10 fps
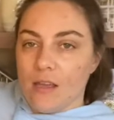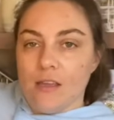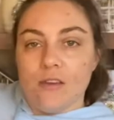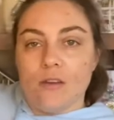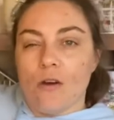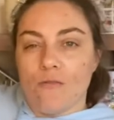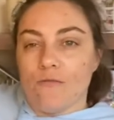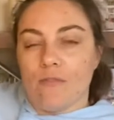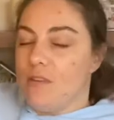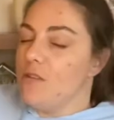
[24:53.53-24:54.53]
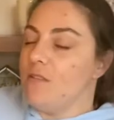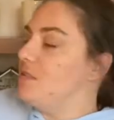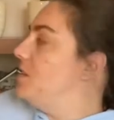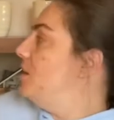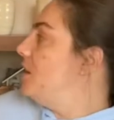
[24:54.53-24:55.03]
you can't you can't
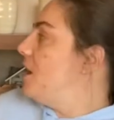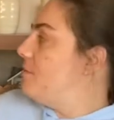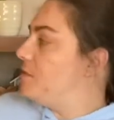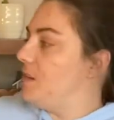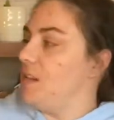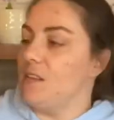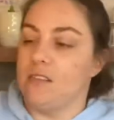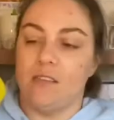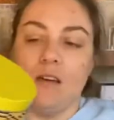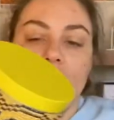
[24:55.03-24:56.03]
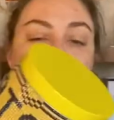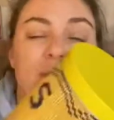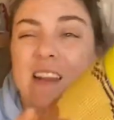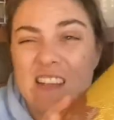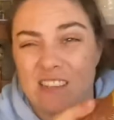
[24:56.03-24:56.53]
see the gaps in it so
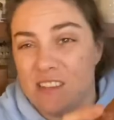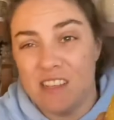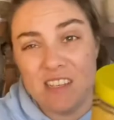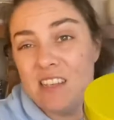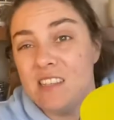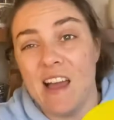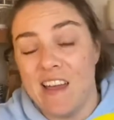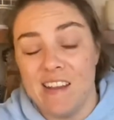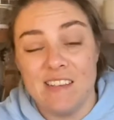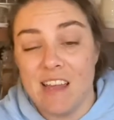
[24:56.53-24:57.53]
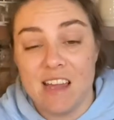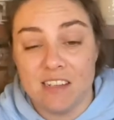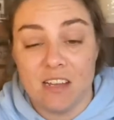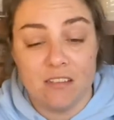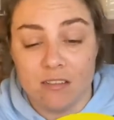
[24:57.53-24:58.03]
but it's, it's it's hand it's hand
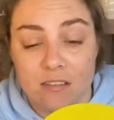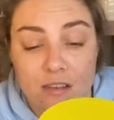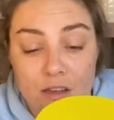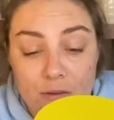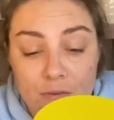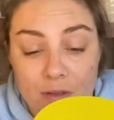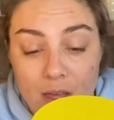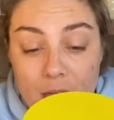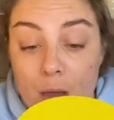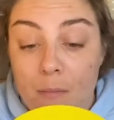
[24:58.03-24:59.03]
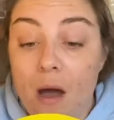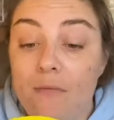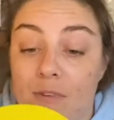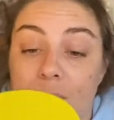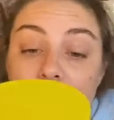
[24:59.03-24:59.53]
done so but I'm
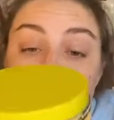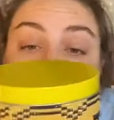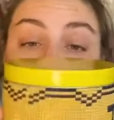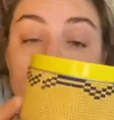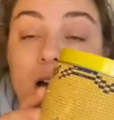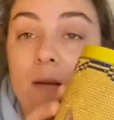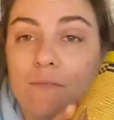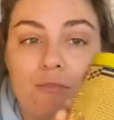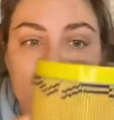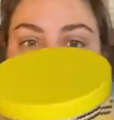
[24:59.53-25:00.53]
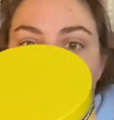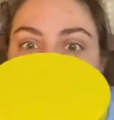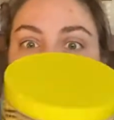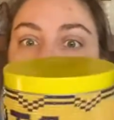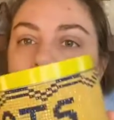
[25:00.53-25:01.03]
really pleased with it I'm pretty sure
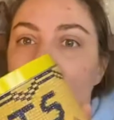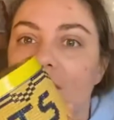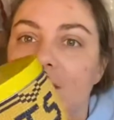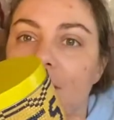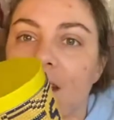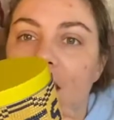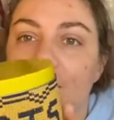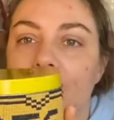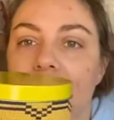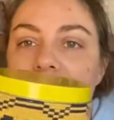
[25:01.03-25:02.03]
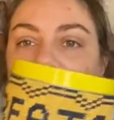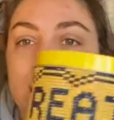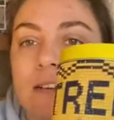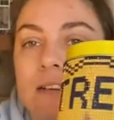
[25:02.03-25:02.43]
when I give it to my neighbour later